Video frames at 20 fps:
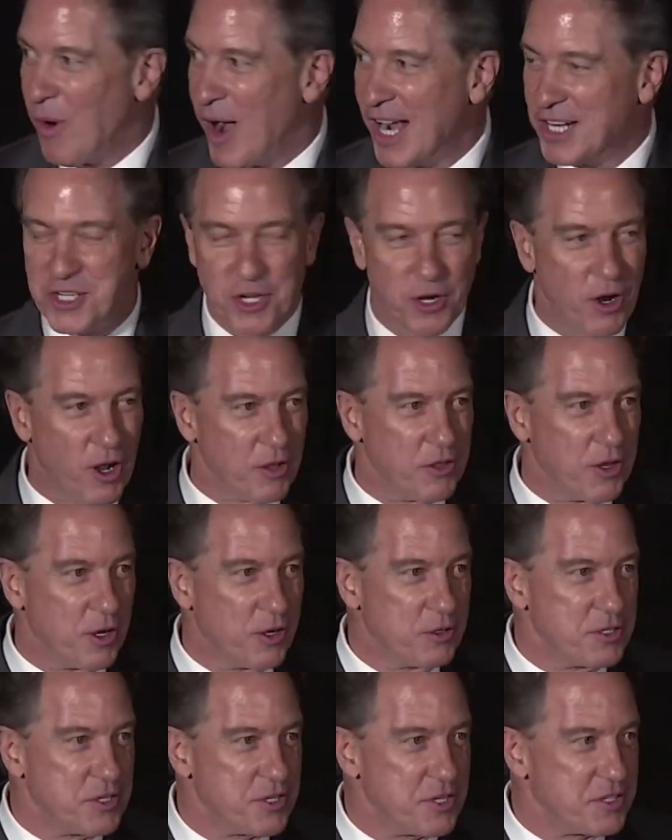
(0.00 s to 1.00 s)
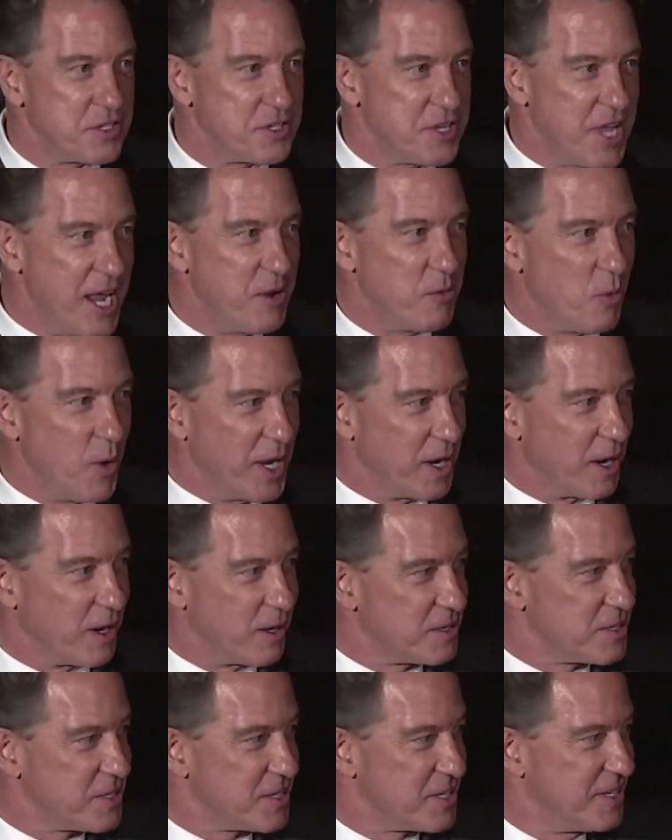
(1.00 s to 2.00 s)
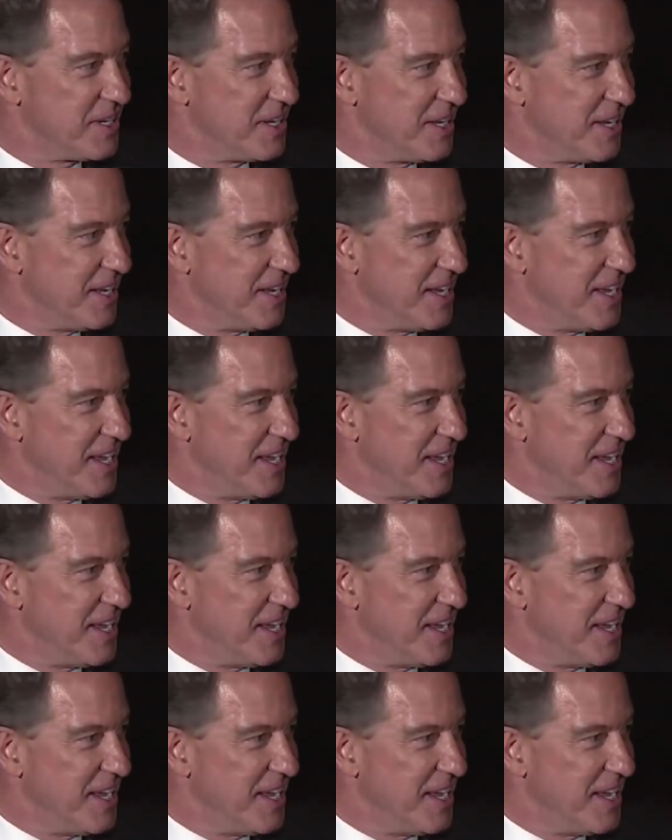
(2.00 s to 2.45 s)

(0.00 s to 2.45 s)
Watching all those state winners